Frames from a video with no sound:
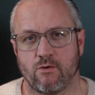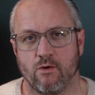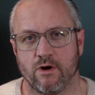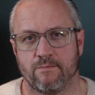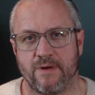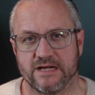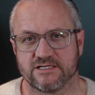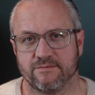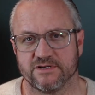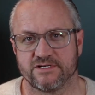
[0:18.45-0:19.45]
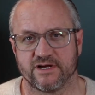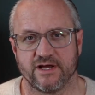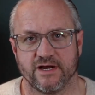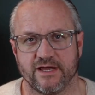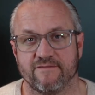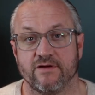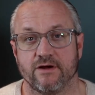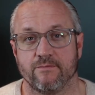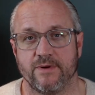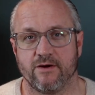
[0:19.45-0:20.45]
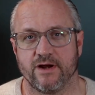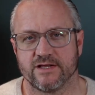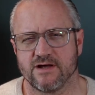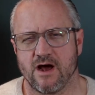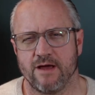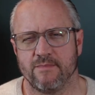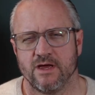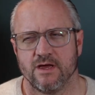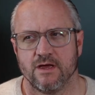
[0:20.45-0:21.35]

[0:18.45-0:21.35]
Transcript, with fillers: or pessimistic in a given period of time?